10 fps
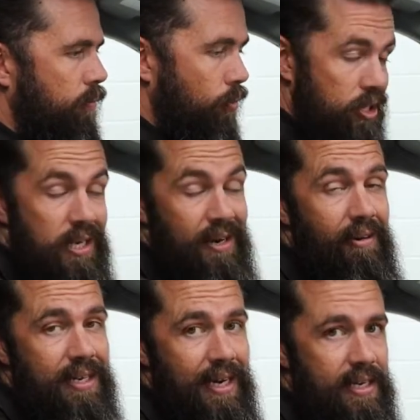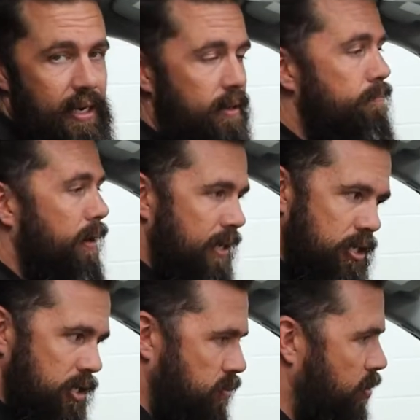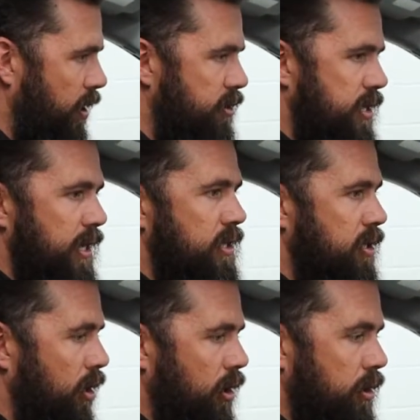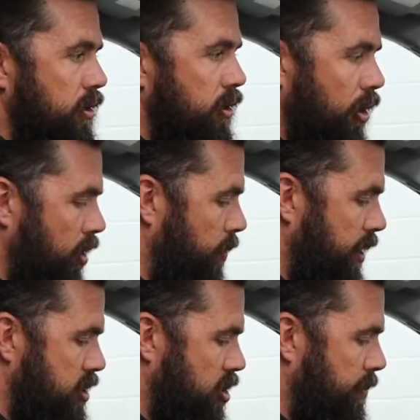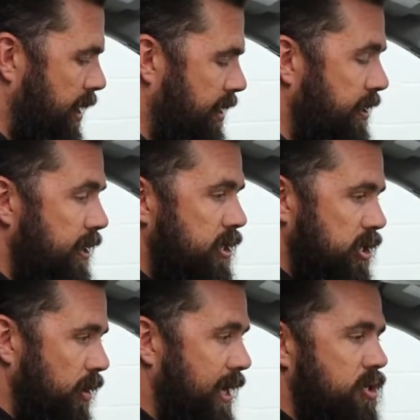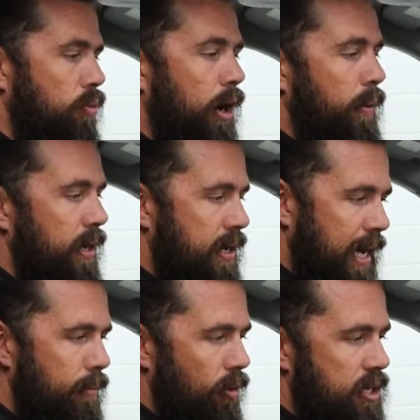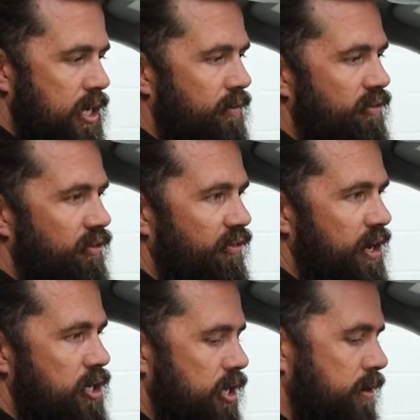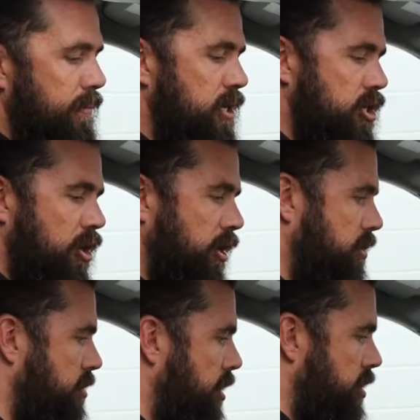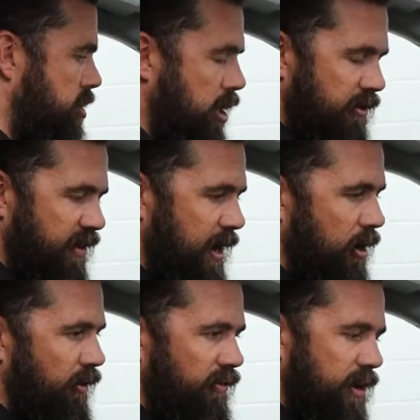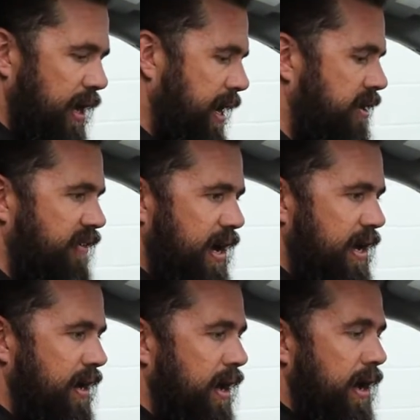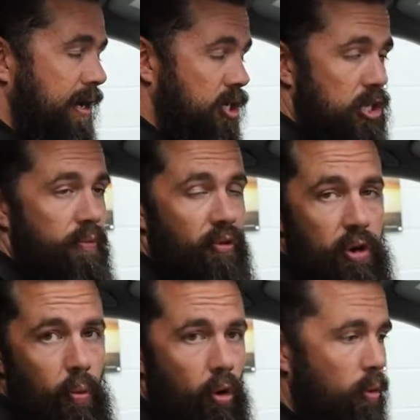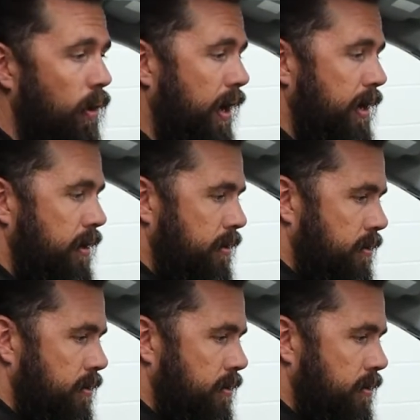which is irritating, but it's just one of those things, not a lot we can do about it. So that's why we enable this comfort feature. It means you can turn your van off, get out your van, and just before you walk away,